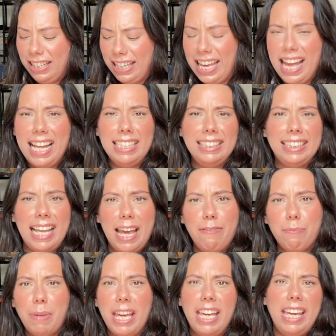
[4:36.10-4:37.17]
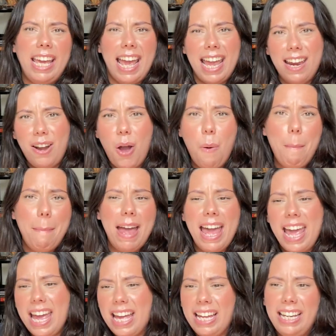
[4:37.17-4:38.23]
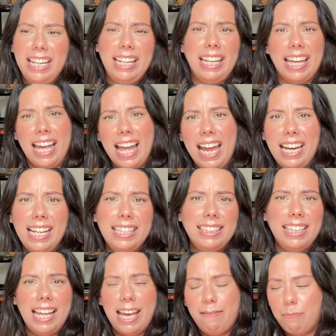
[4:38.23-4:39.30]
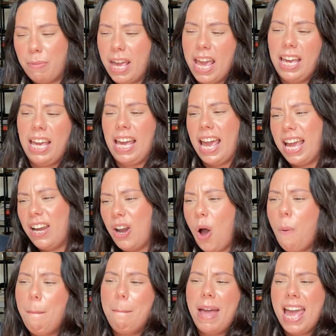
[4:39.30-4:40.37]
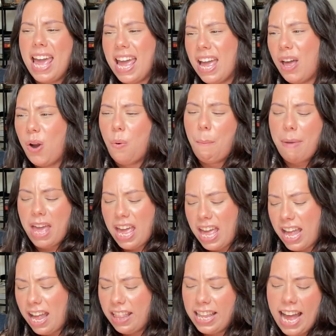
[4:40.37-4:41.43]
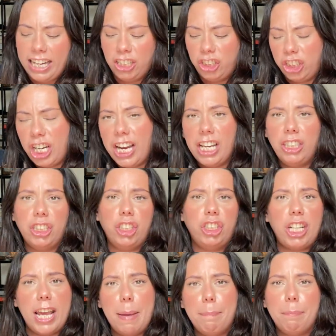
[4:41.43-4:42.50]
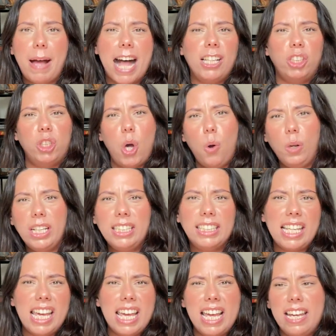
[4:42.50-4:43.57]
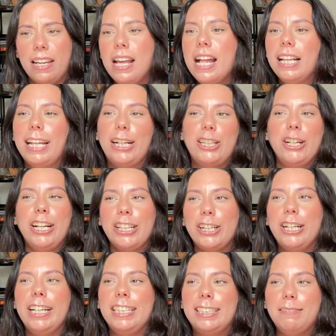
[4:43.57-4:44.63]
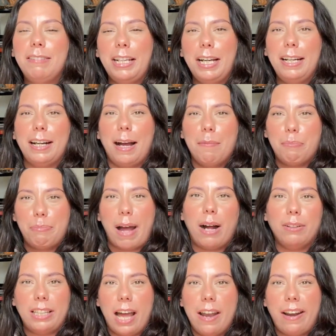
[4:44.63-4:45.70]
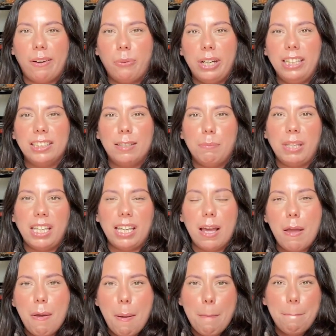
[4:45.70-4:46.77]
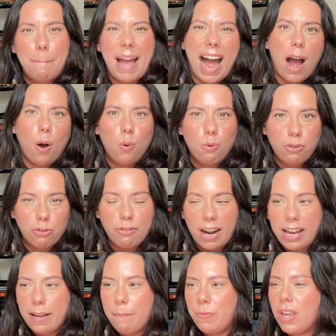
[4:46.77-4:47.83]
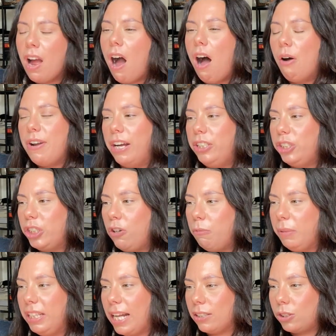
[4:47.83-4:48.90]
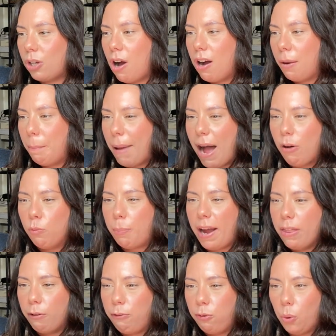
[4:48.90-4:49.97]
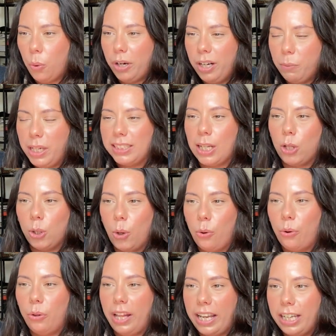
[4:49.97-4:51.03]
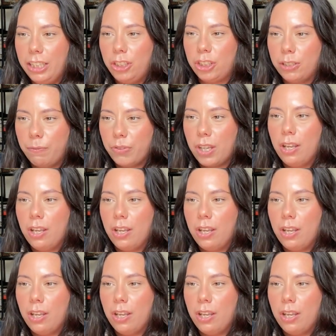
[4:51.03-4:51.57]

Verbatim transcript: can save me, ain't no man can enslave me, ain't no man, oh man, that can change the shape my soul is in. Like there, there is something about that, not wanting to be bound, right? Oh, now you're showing me that song, Bound by the Floor. What is it, Local H?